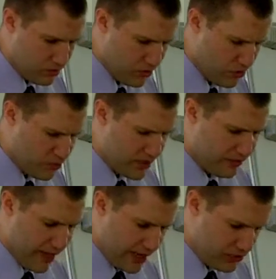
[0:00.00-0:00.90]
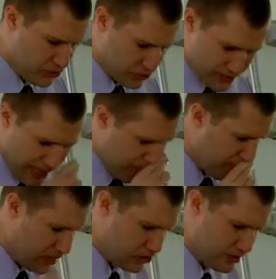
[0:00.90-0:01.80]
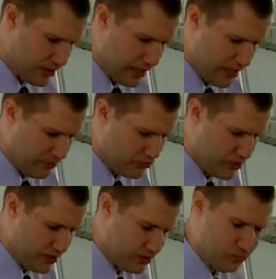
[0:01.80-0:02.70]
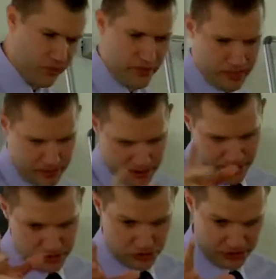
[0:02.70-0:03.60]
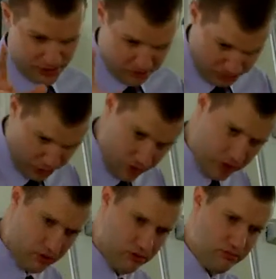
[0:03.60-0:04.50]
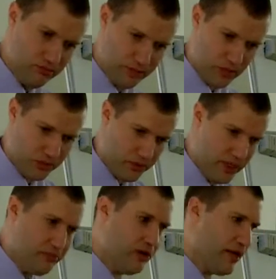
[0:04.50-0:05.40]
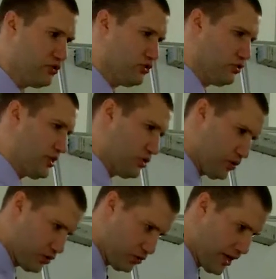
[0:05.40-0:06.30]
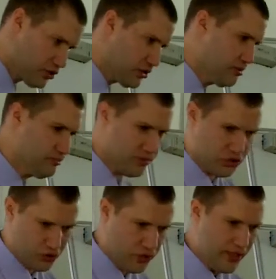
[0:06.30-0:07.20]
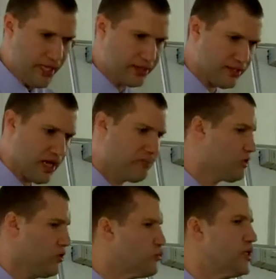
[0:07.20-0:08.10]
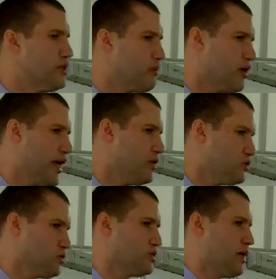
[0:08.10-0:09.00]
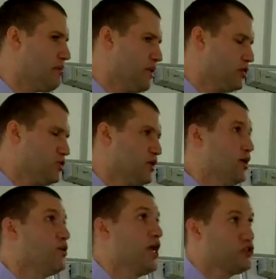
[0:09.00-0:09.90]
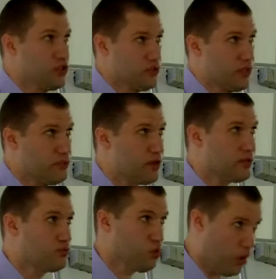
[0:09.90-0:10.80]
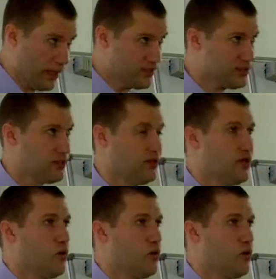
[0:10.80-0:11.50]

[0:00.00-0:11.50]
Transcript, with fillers: We don't read of angels that much in the life of Jesus. We read about angels at his birth, and we read about angels at his resurrection. But during that time, you don't read about angels that much. You actually read about them twice.